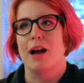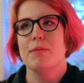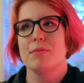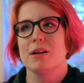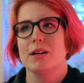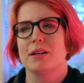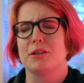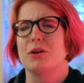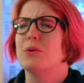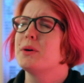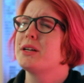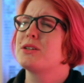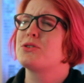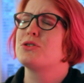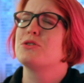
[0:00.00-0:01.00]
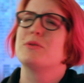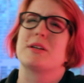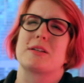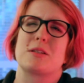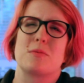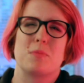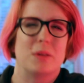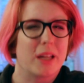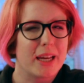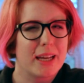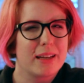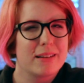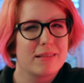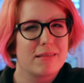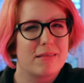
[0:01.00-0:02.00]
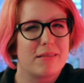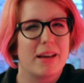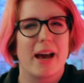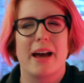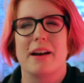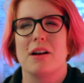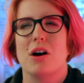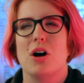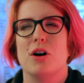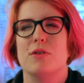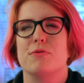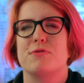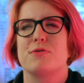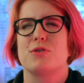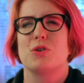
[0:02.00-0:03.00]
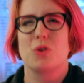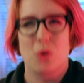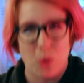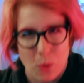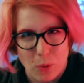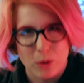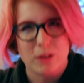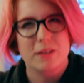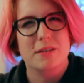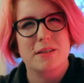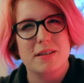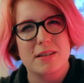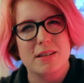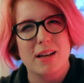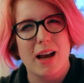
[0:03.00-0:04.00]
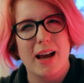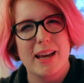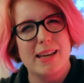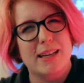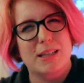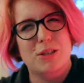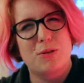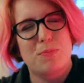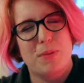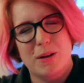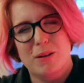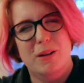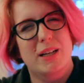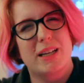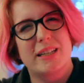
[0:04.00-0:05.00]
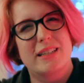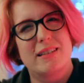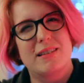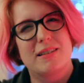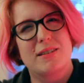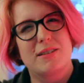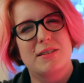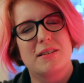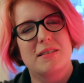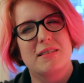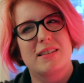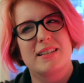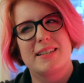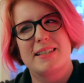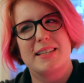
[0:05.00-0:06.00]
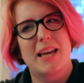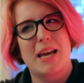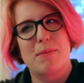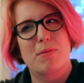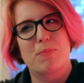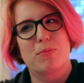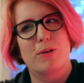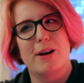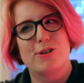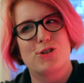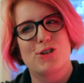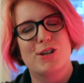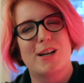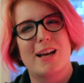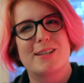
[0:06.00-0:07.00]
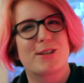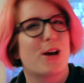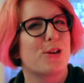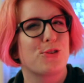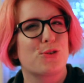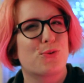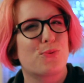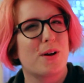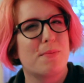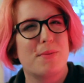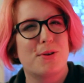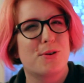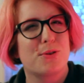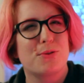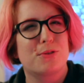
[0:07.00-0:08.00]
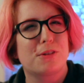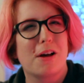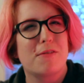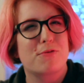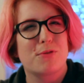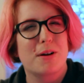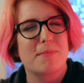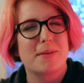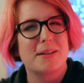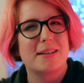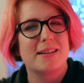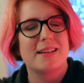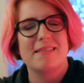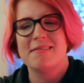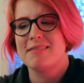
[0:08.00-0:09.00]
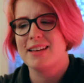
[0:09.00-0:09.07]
I'm not going to explain that, of course, I experience the same oppression as other women who love women,